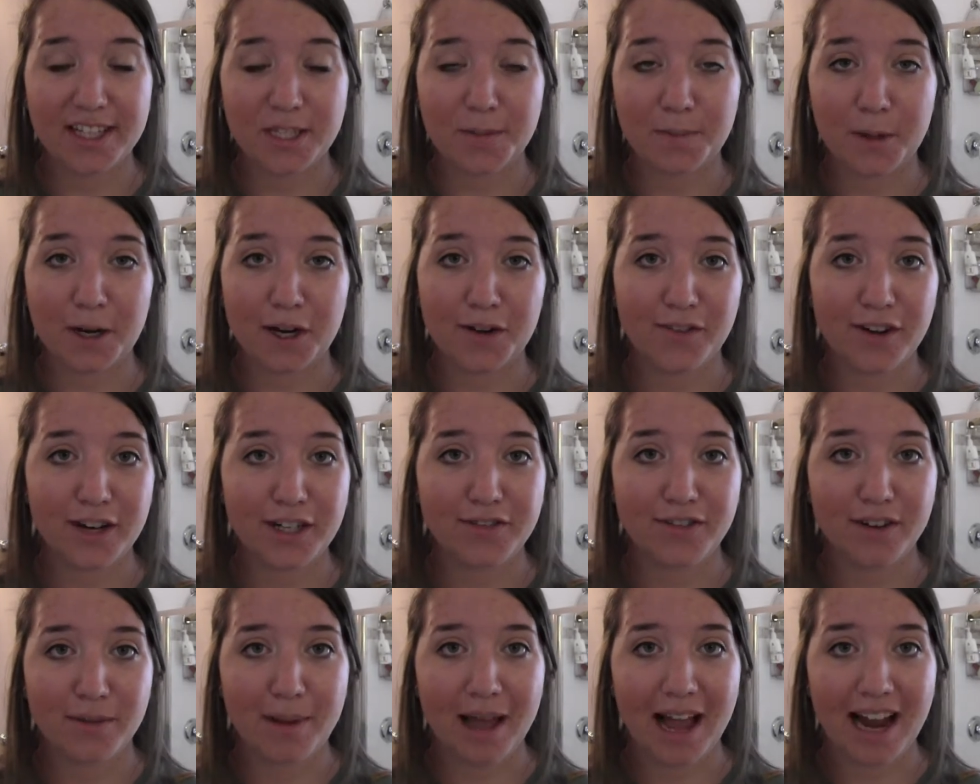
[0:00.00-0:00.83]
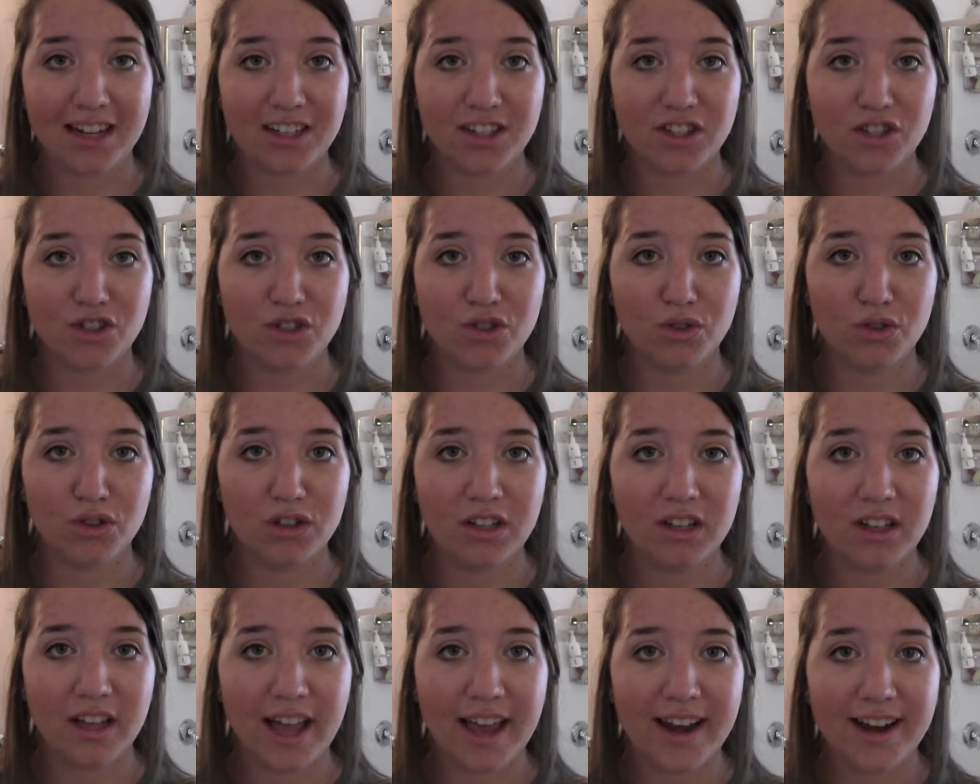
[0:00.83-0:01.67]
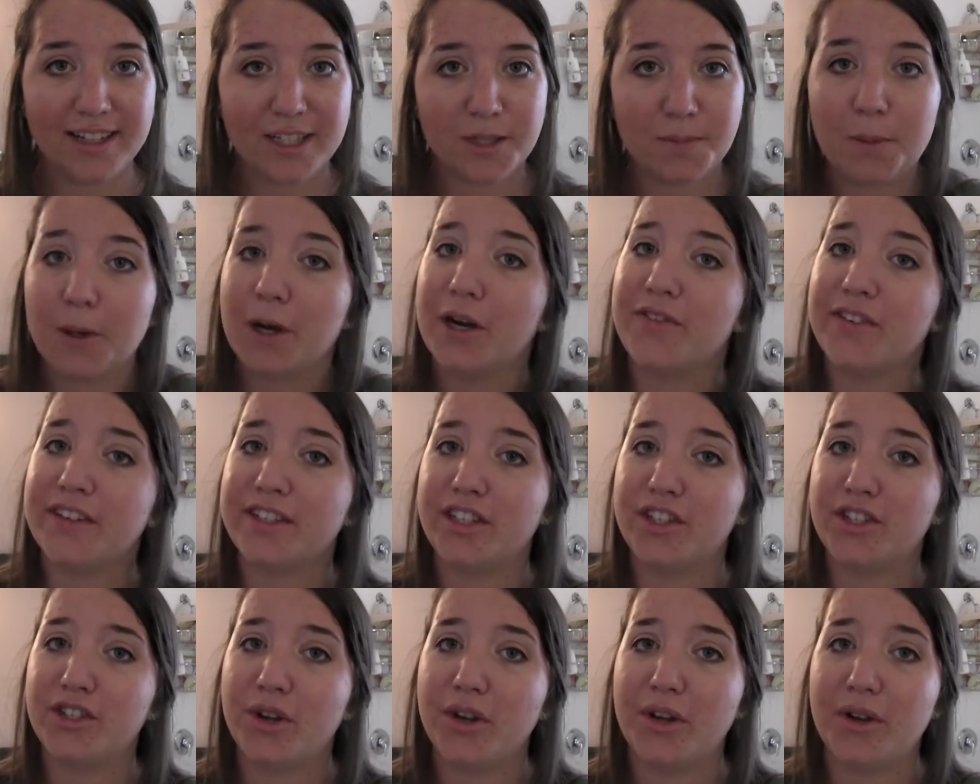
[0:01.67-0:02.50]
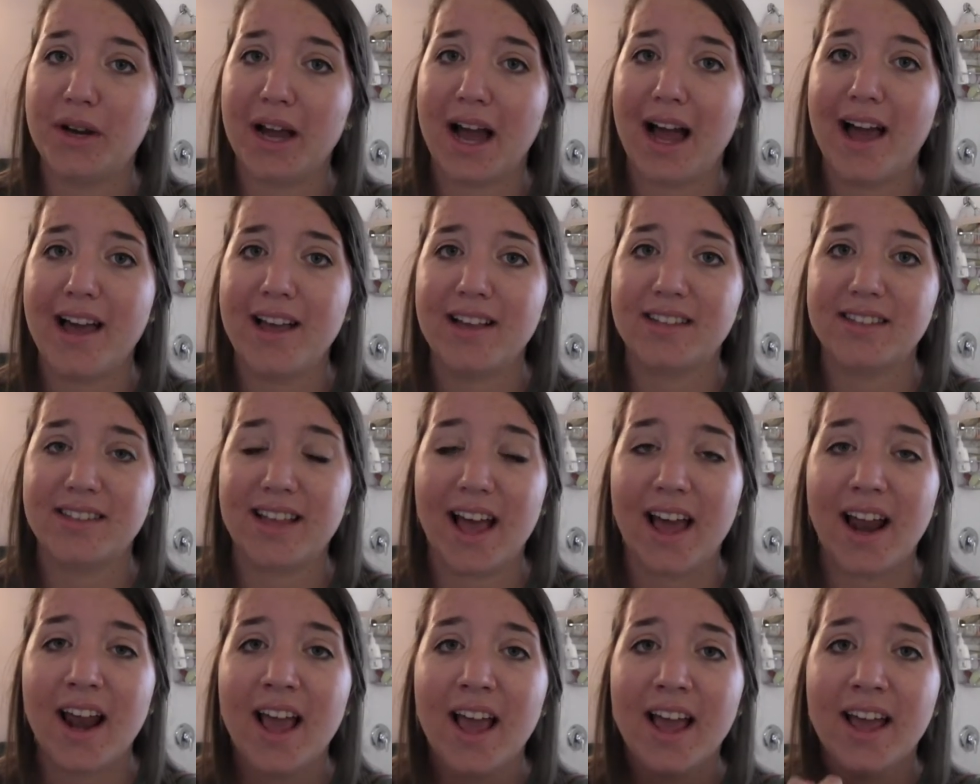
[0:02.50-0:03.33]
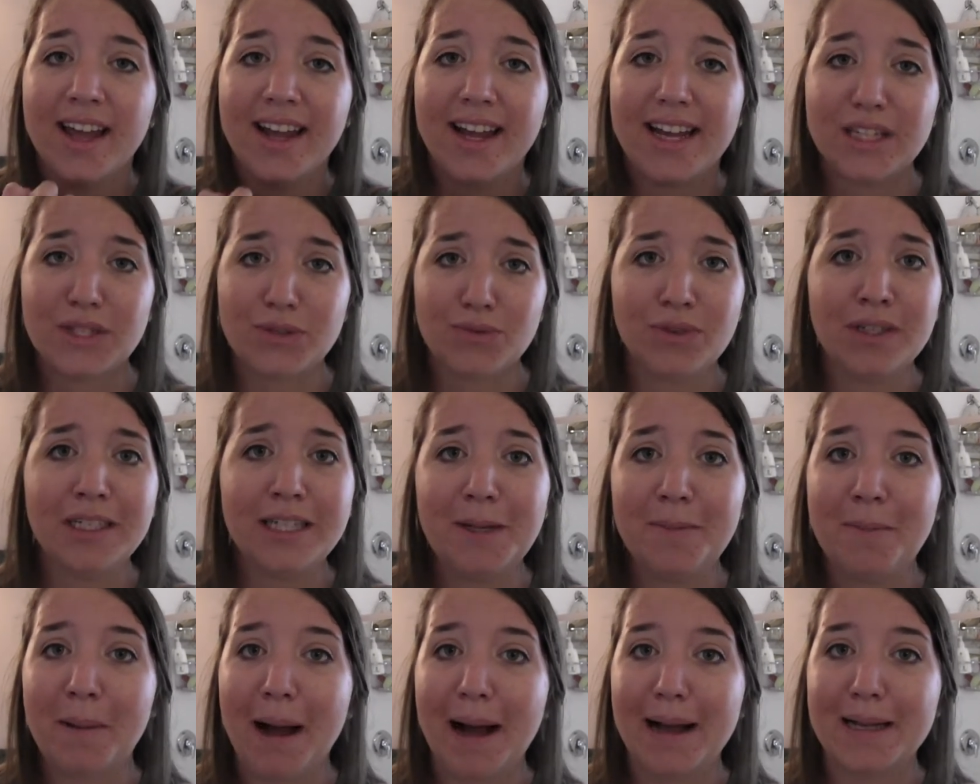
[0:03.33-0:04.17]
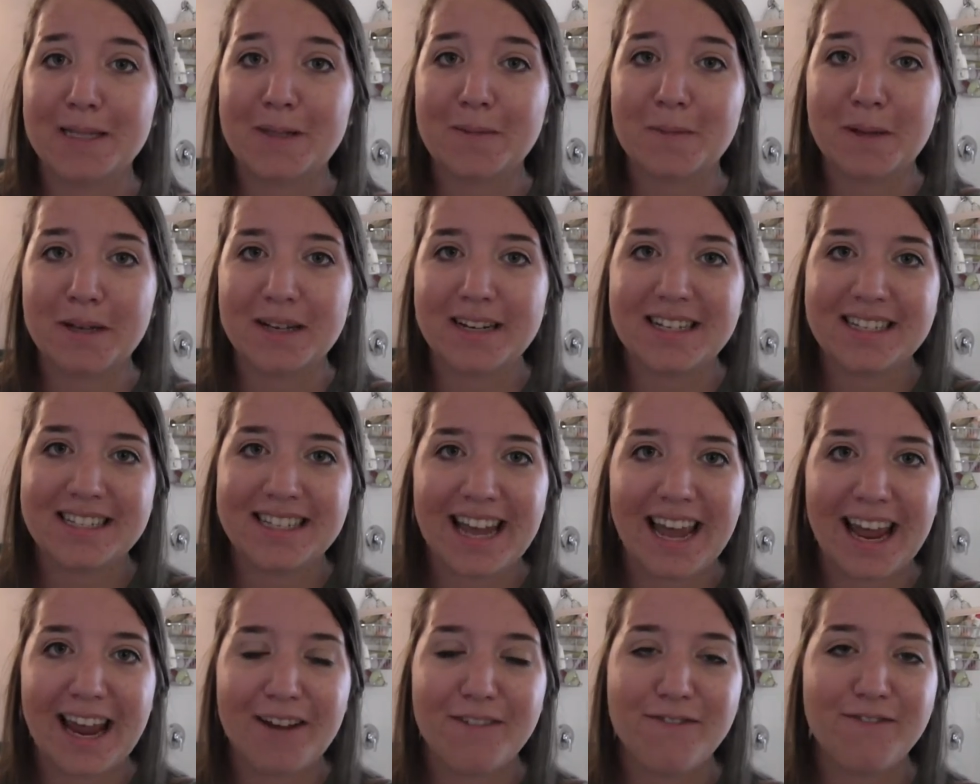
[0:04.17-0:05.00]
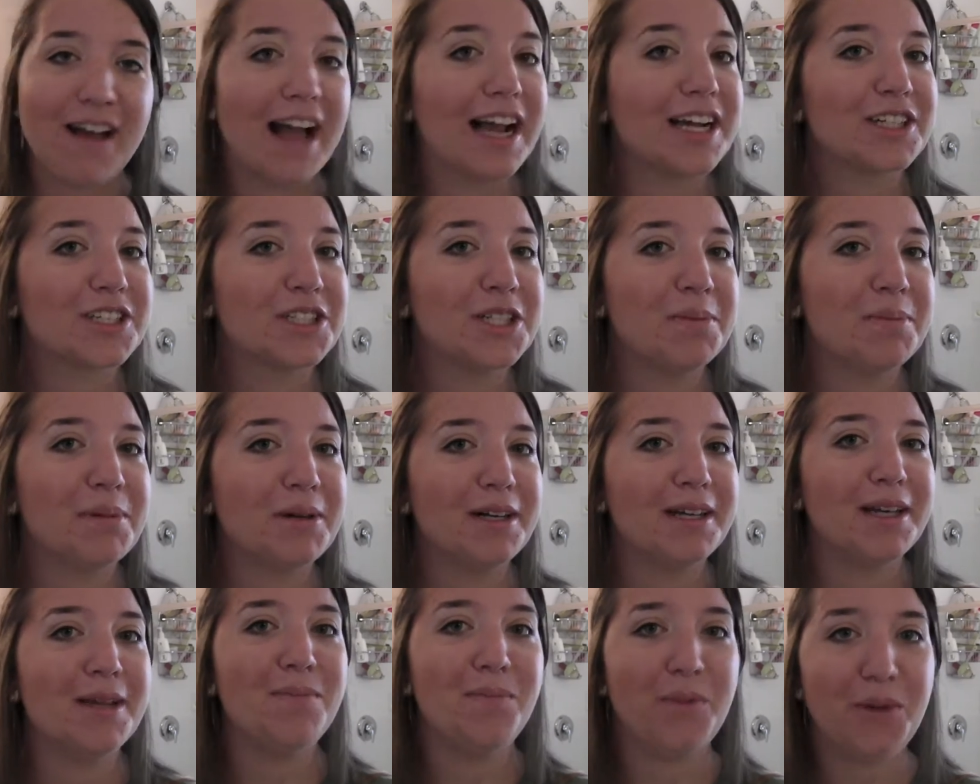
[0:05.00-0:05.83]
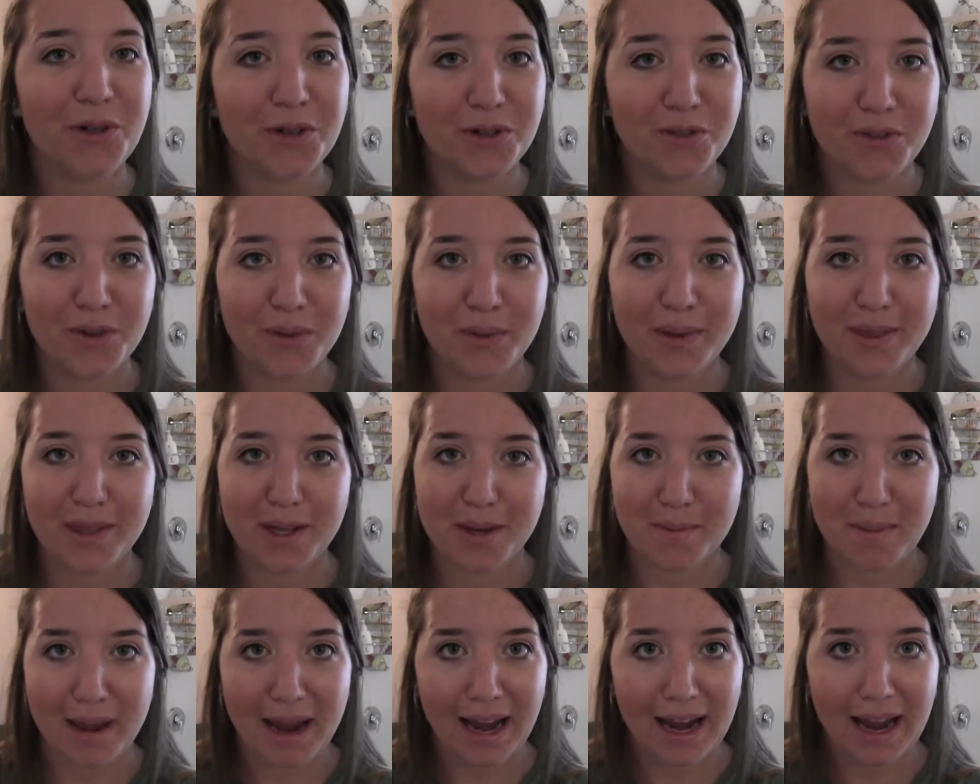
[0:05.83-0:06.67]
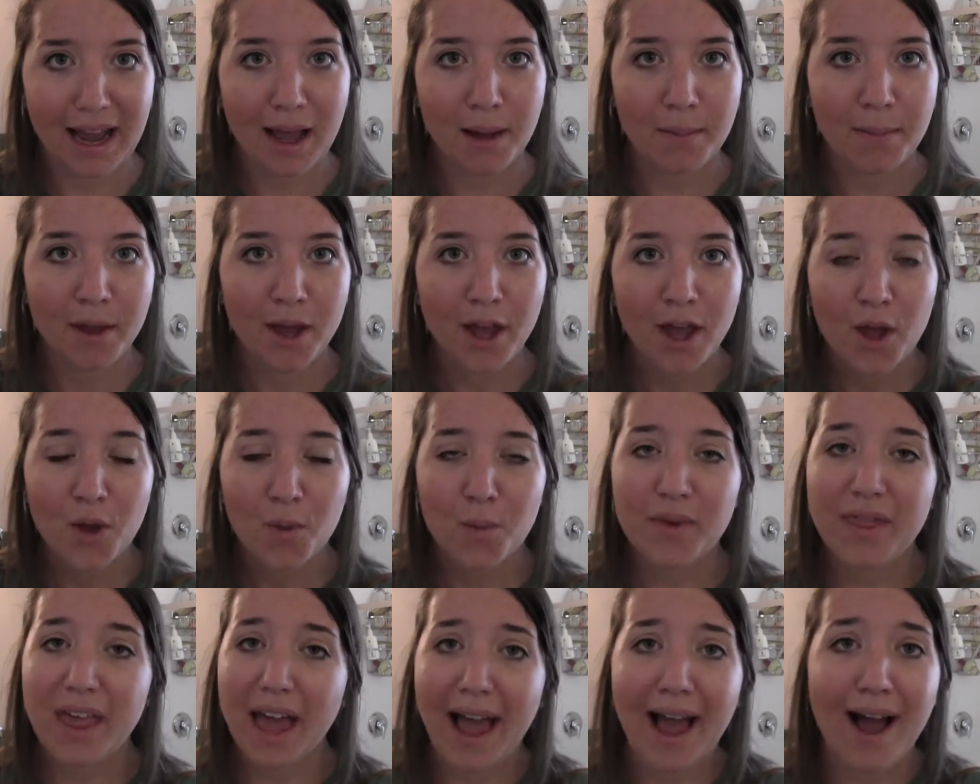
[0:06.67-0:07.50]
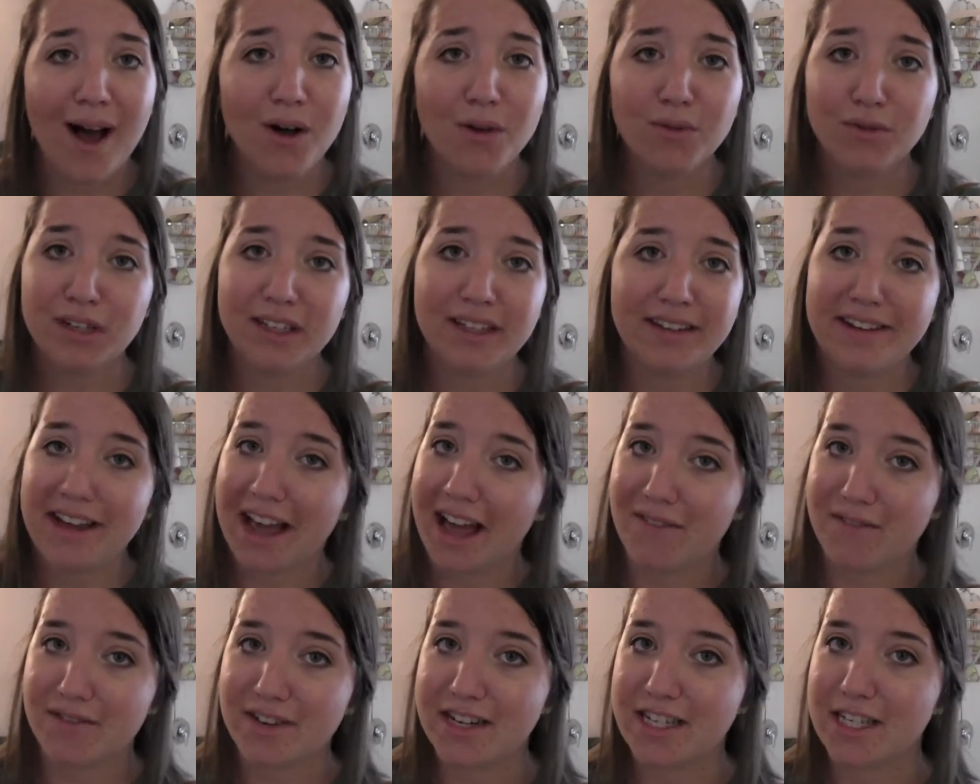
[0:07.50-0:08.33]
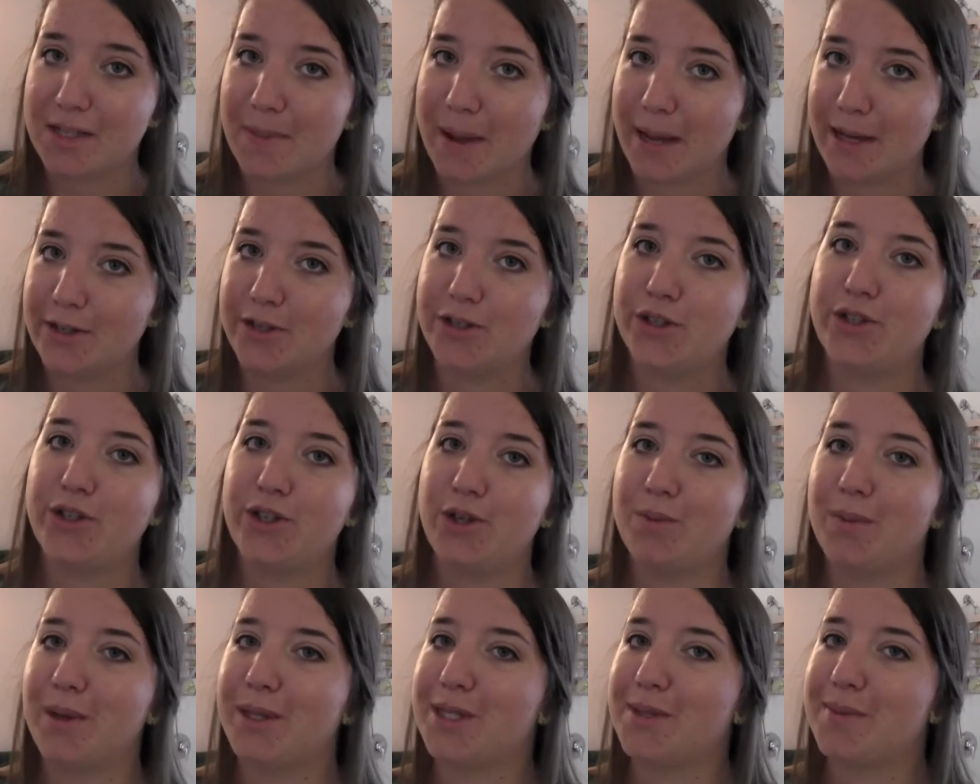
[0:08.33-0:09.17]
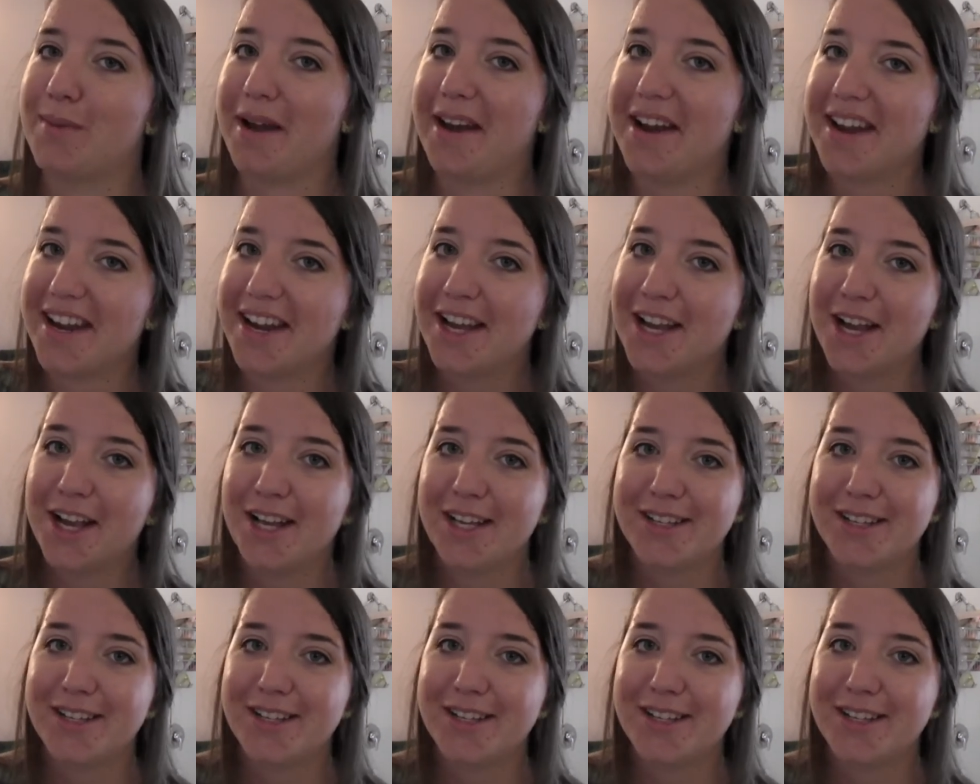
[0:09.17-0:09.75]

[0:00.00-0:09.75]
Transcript: it's perfect for back to school, and it's perfect to show you guys that it's really possible to stay fashionable and beautiful with your makeup without really having to spend too much money.